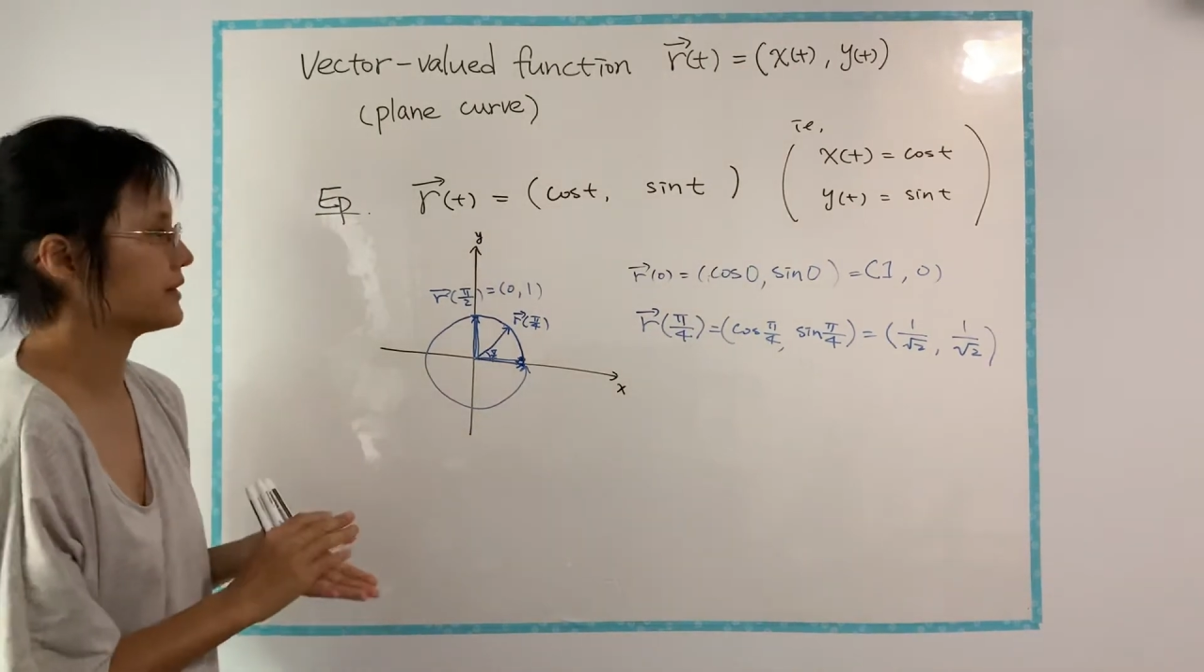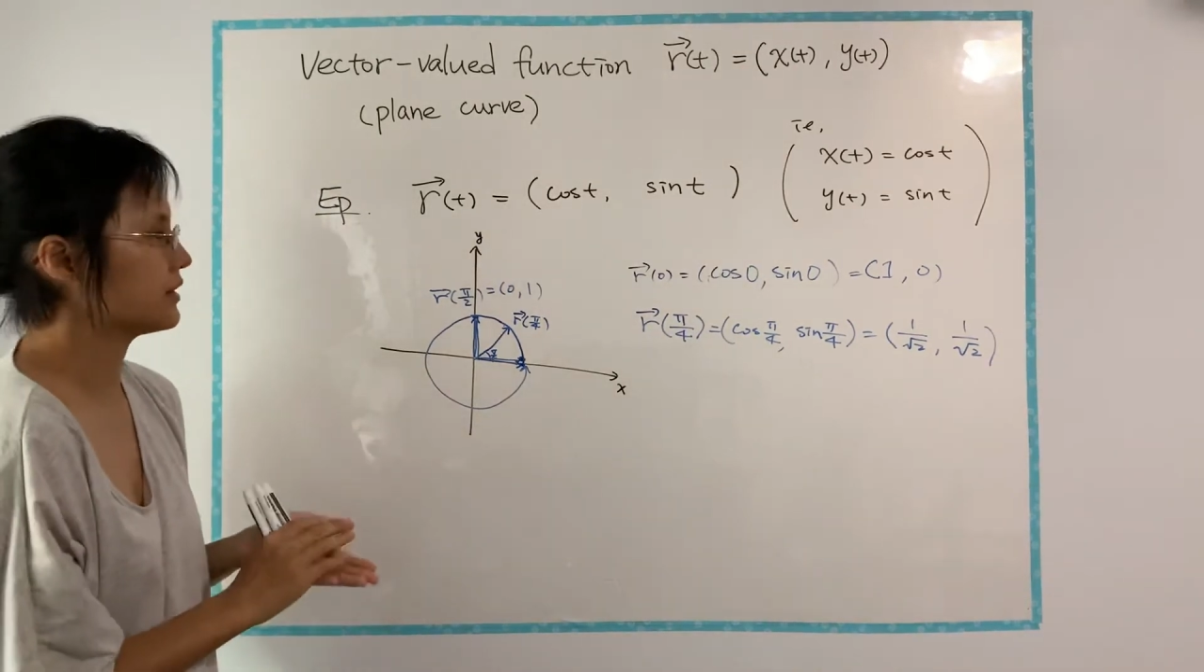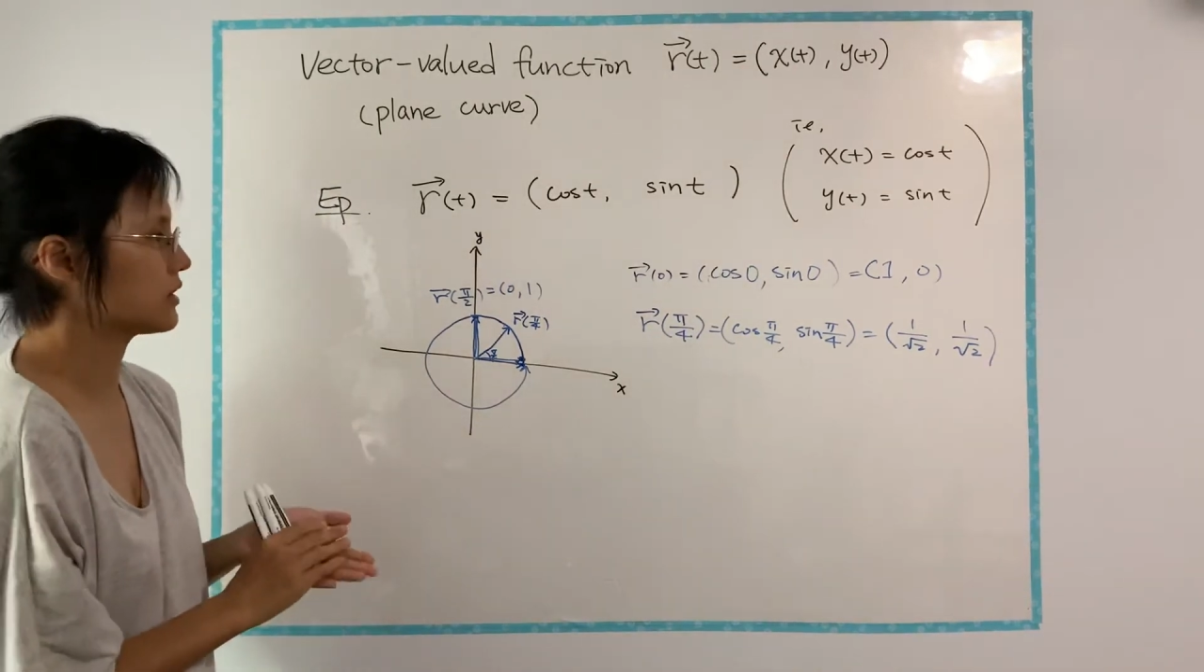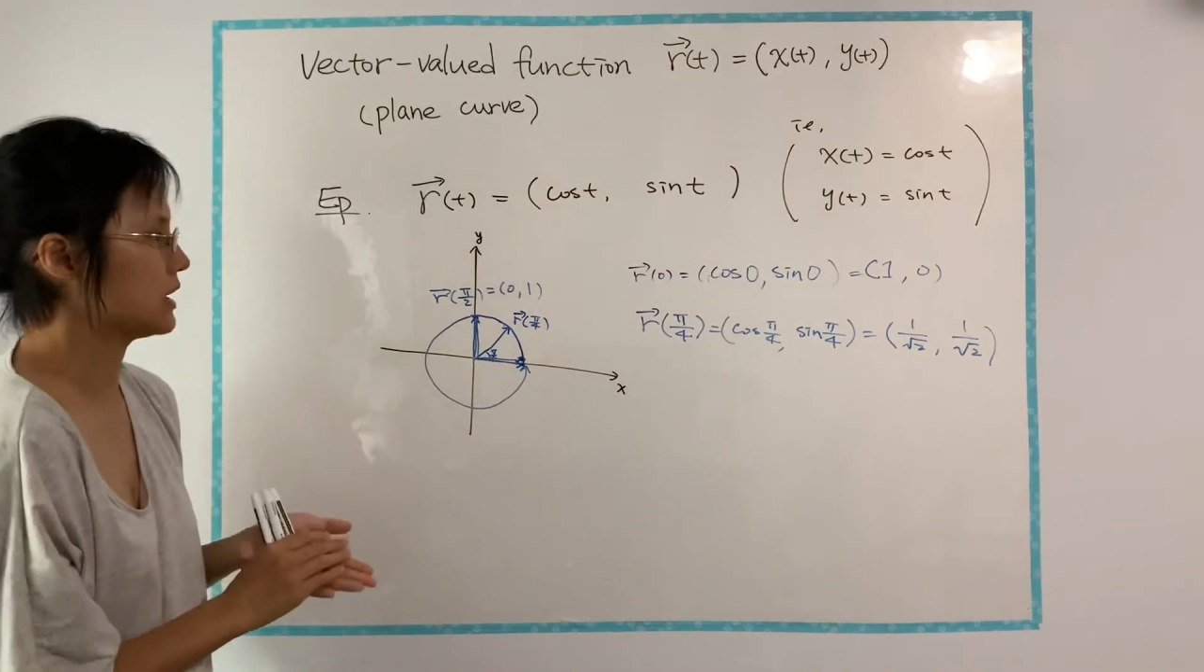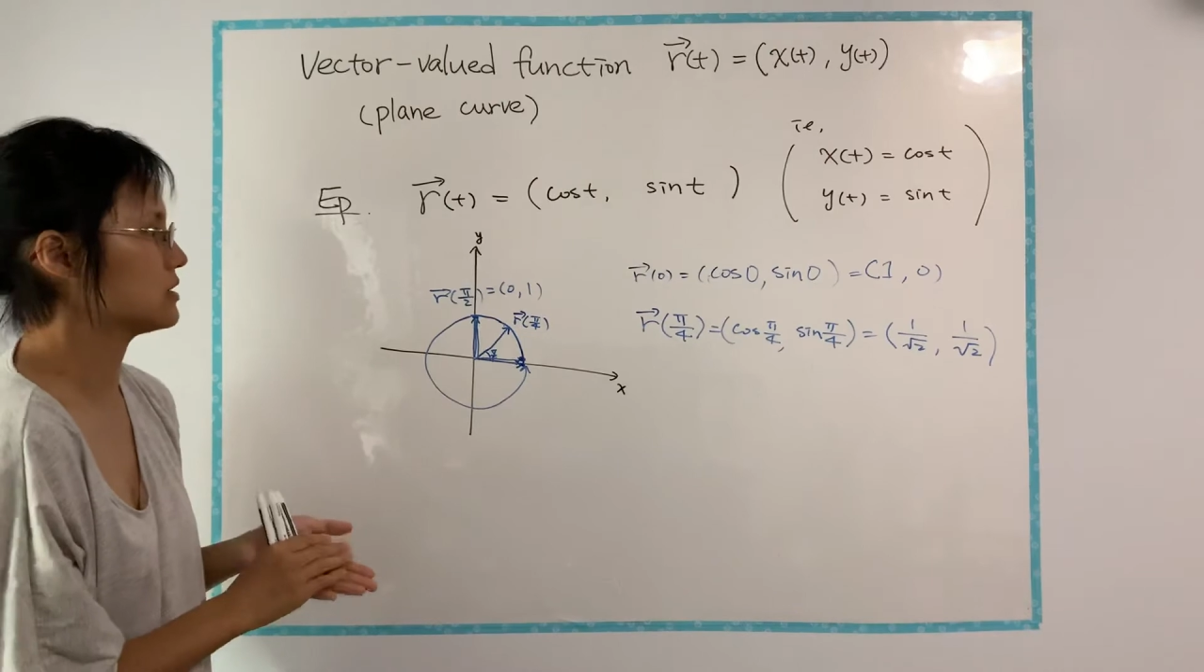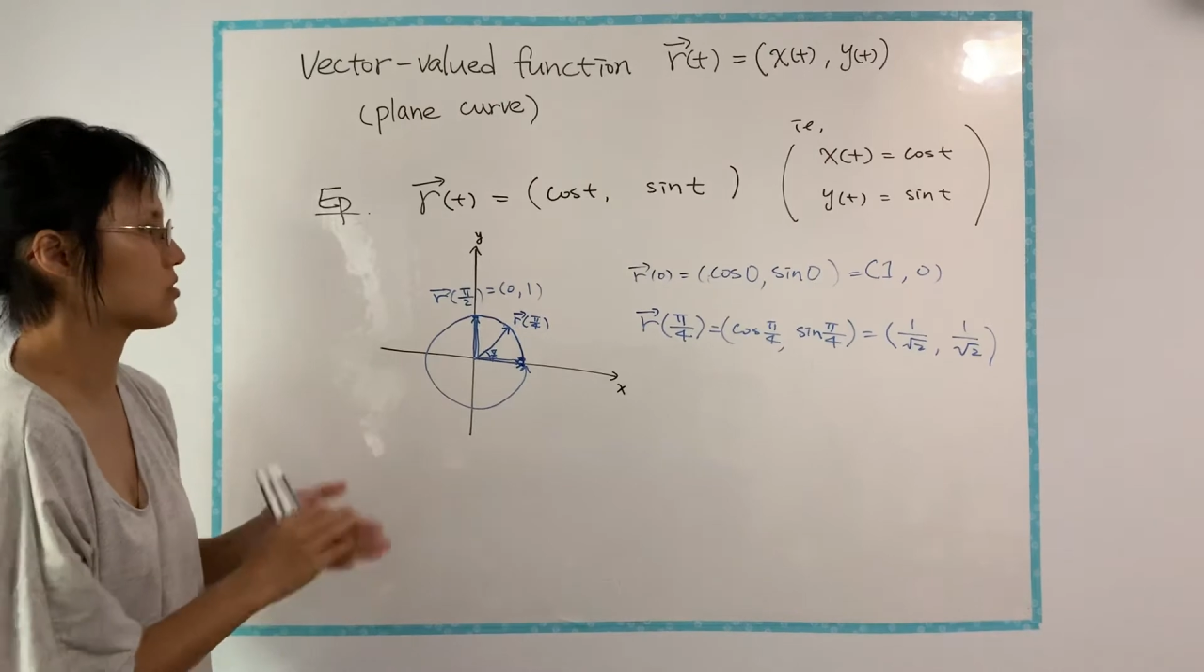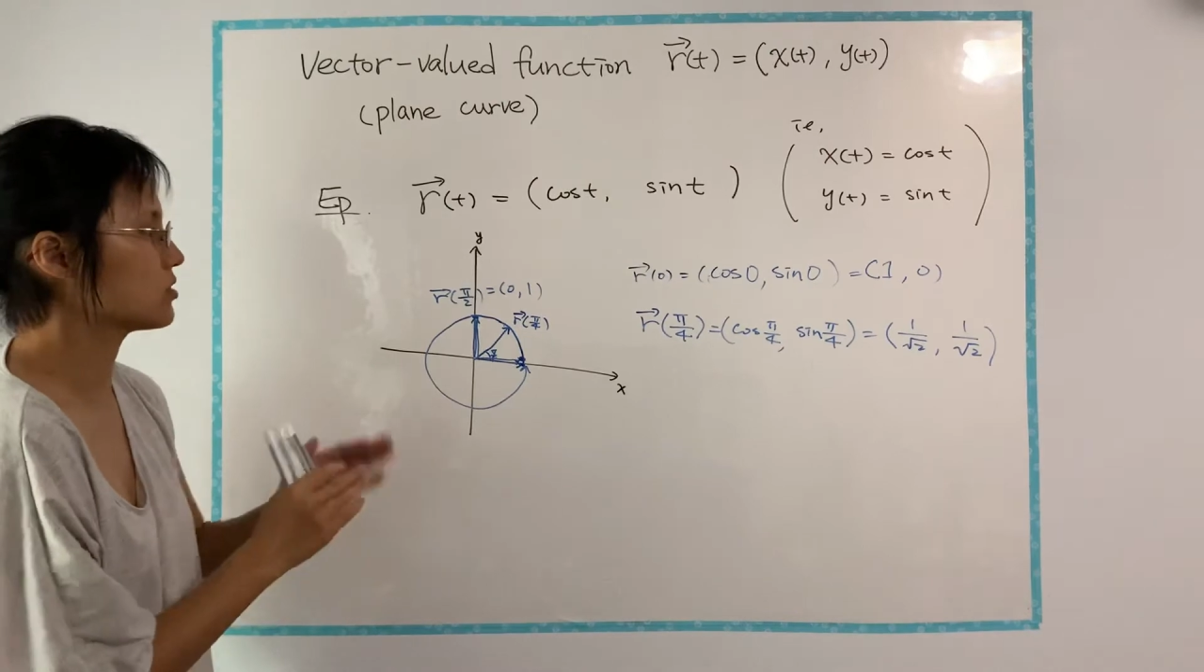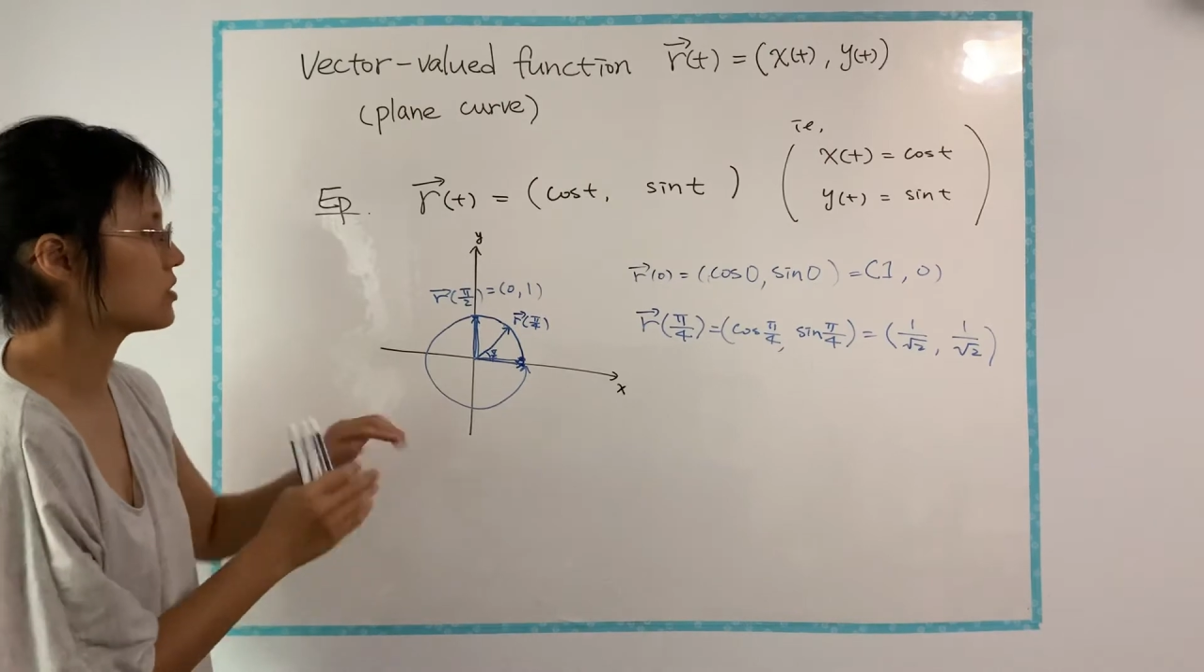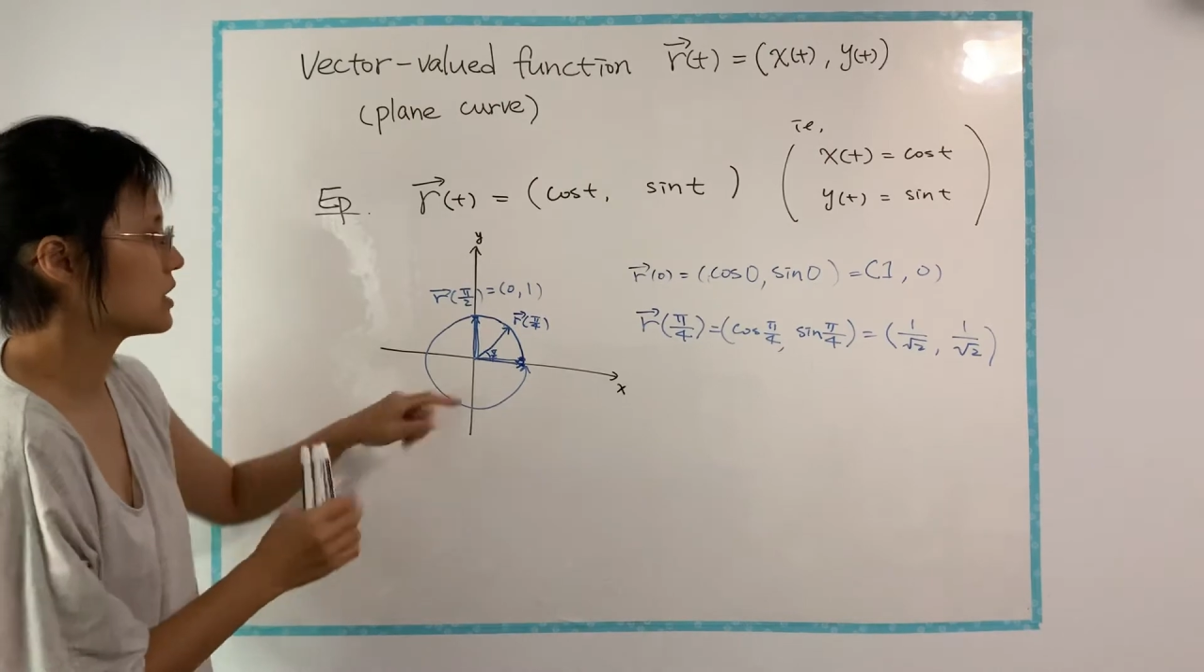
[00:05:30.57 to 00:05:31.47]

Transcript: Okay, so